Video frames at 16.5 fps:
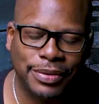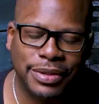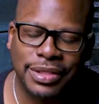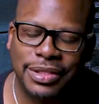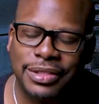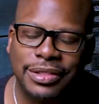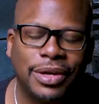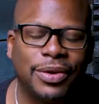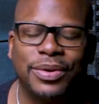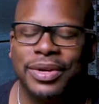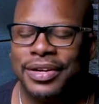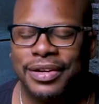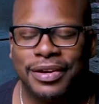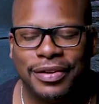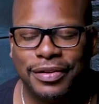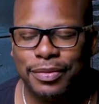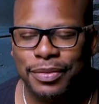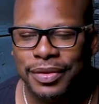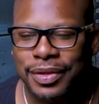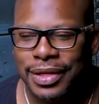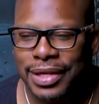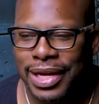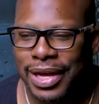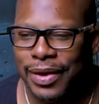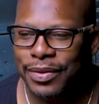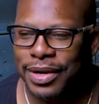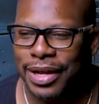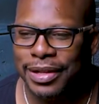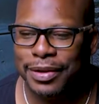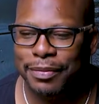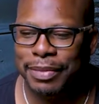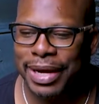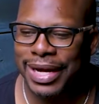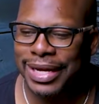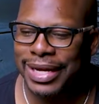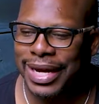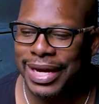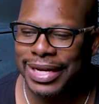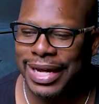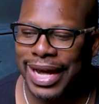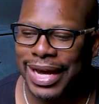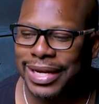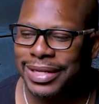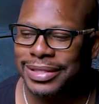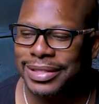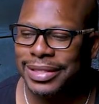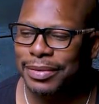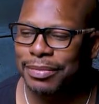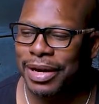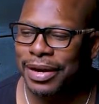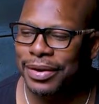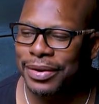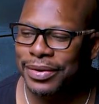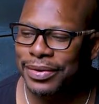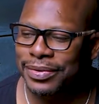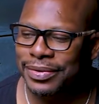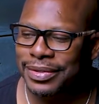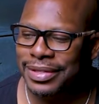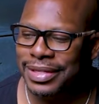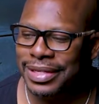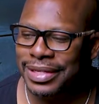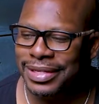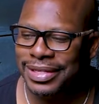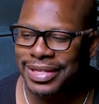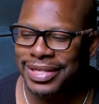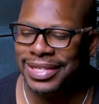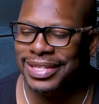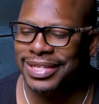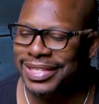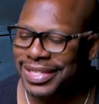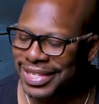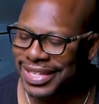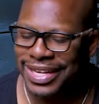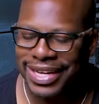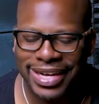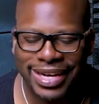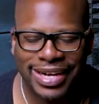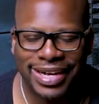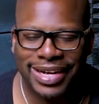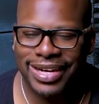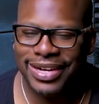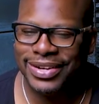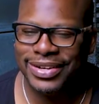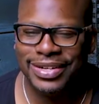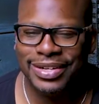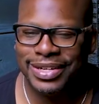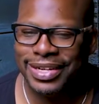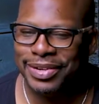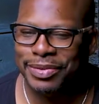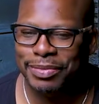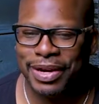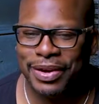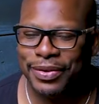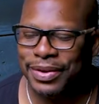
just so uncomfortable. Even when I look back at it, I can see my own my own